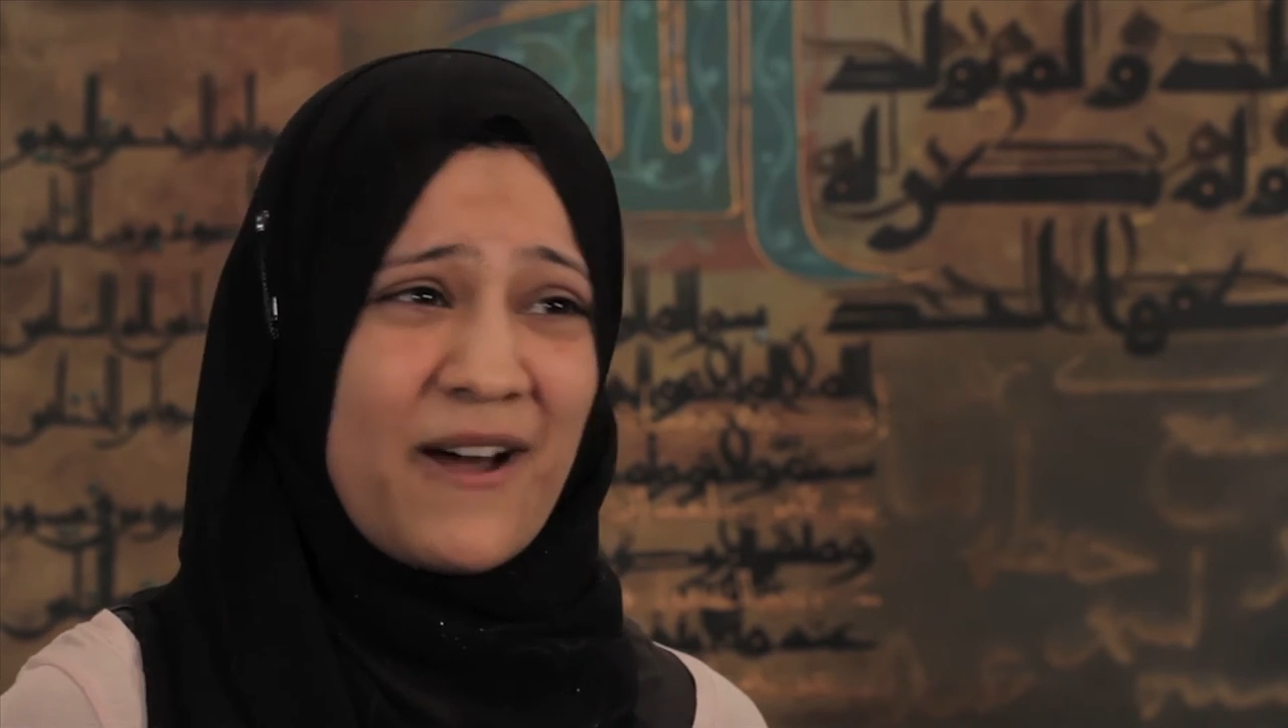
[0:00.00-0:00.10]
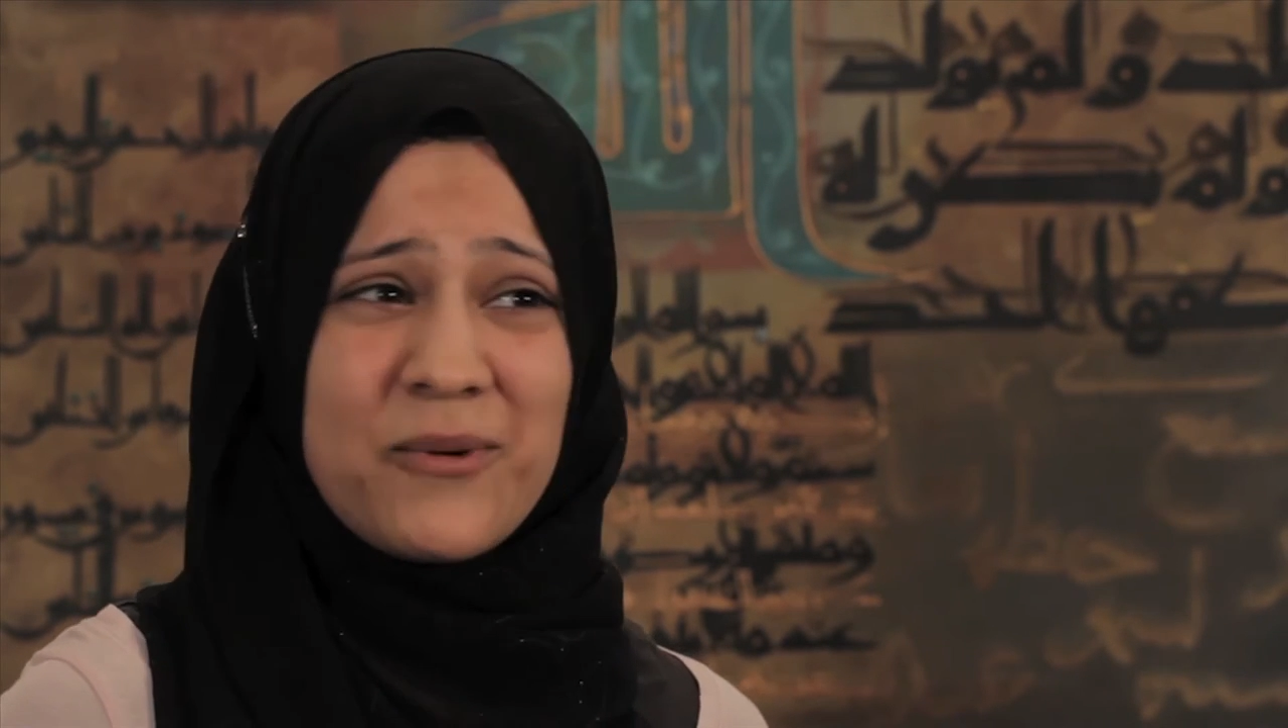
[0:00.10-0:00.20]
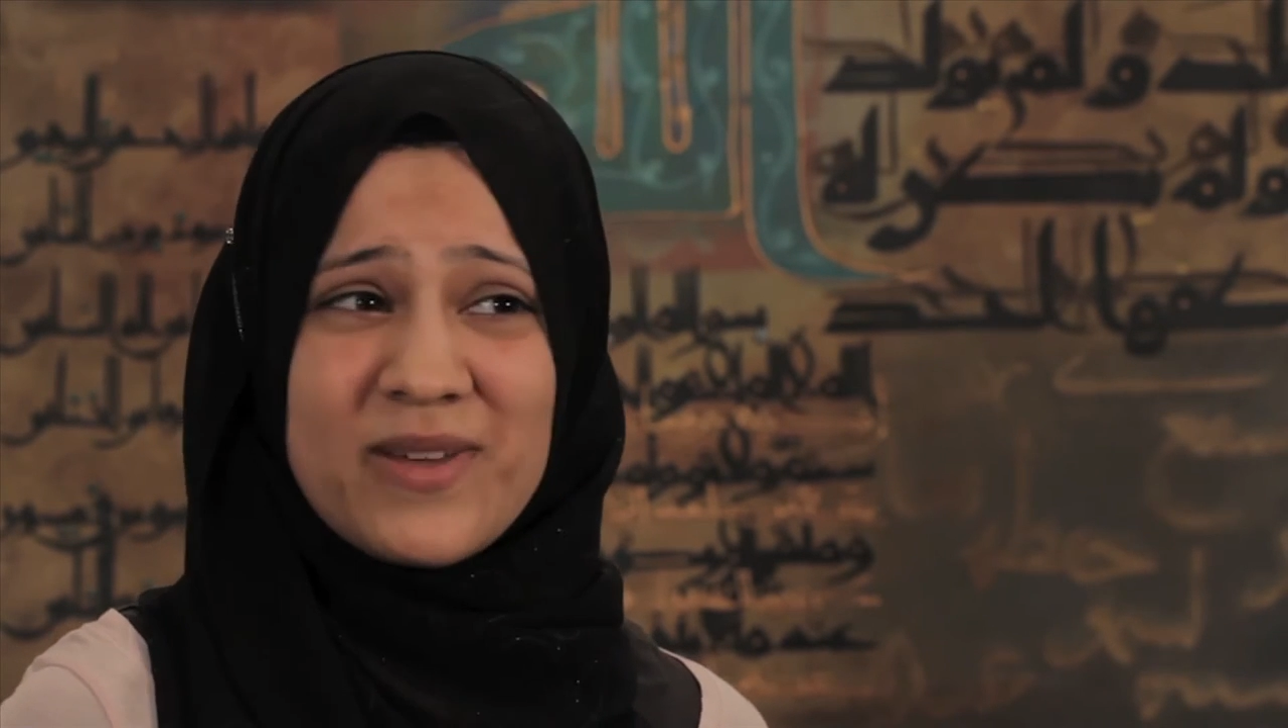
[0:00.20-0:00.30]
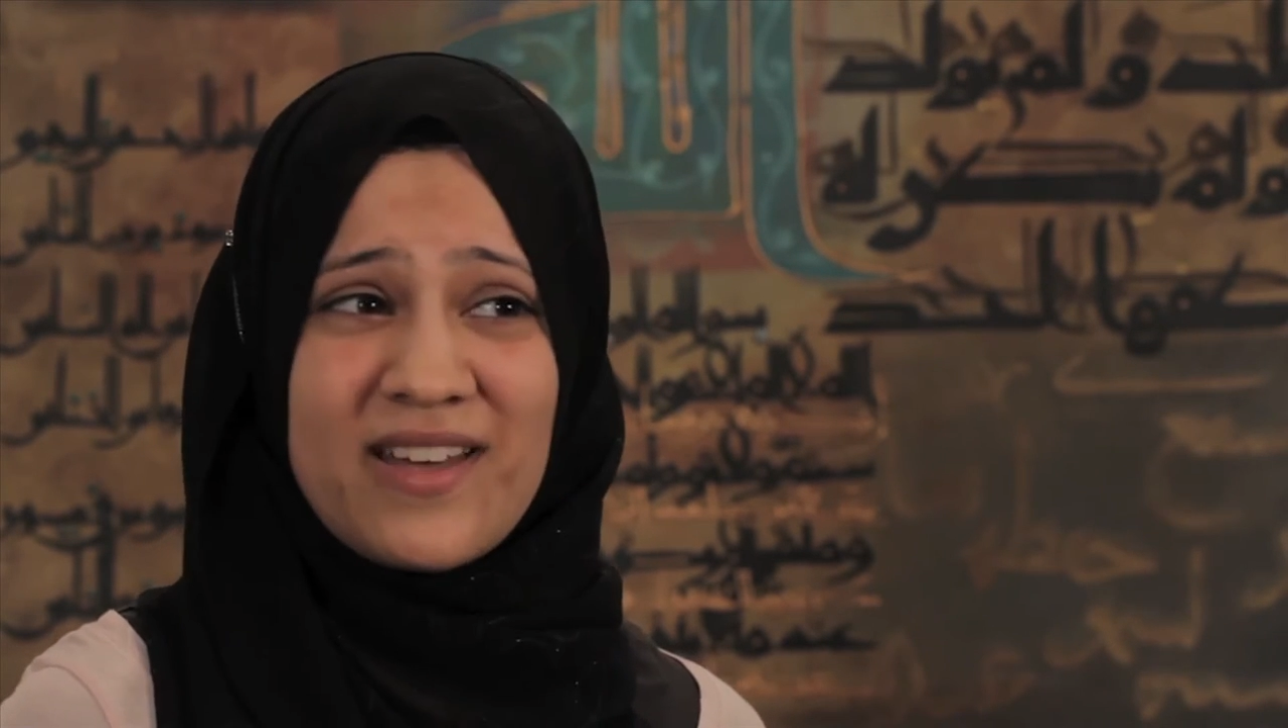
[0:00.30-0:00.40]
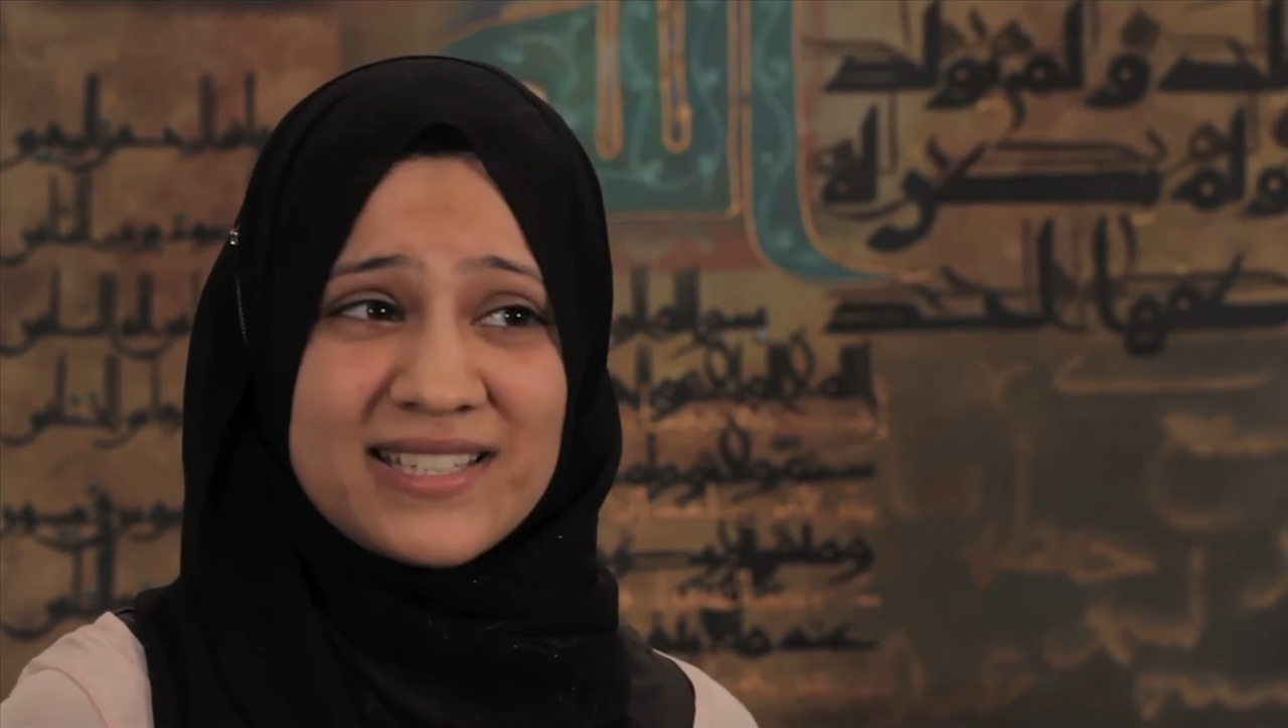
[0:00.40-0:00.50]

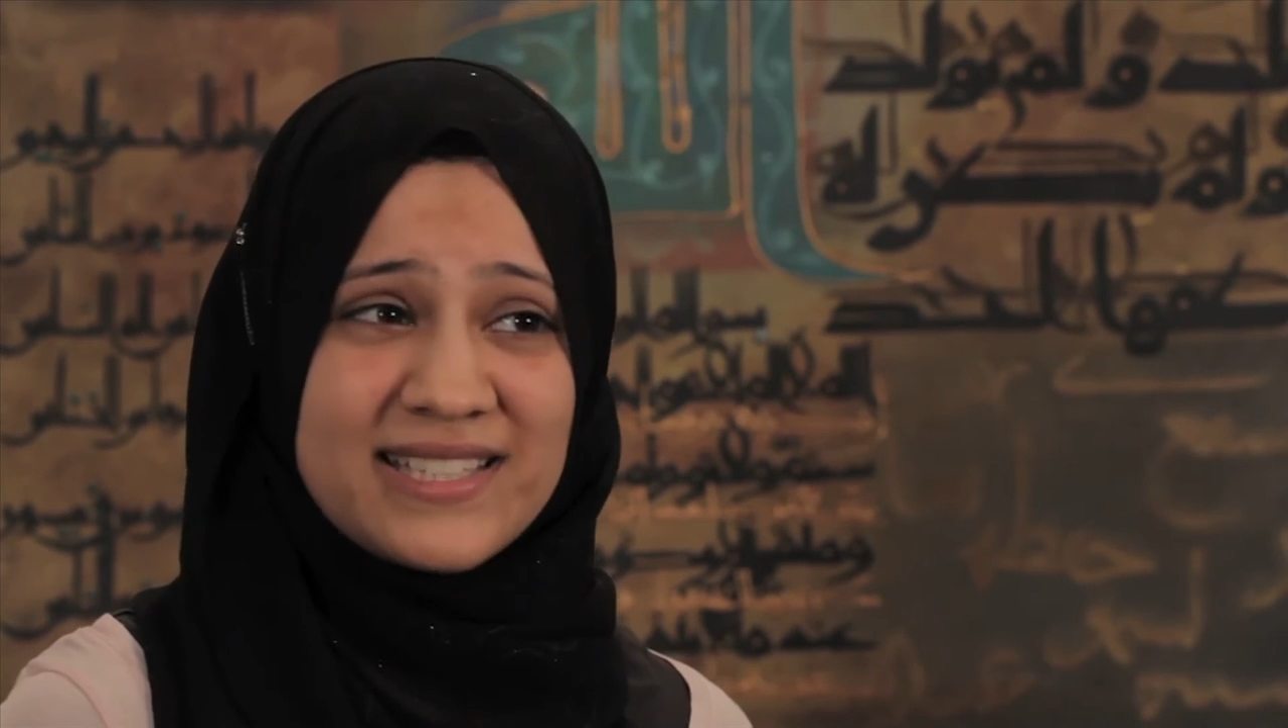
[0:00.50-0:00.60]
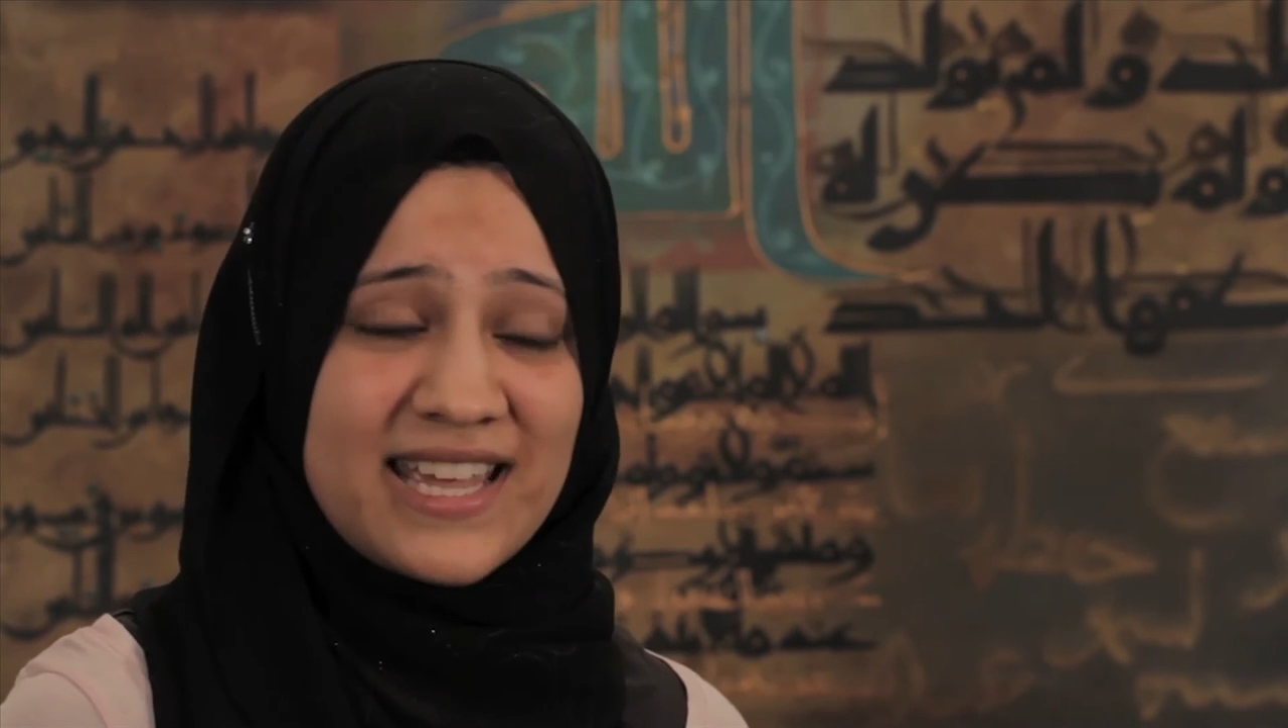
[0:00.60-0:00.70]
fun with us.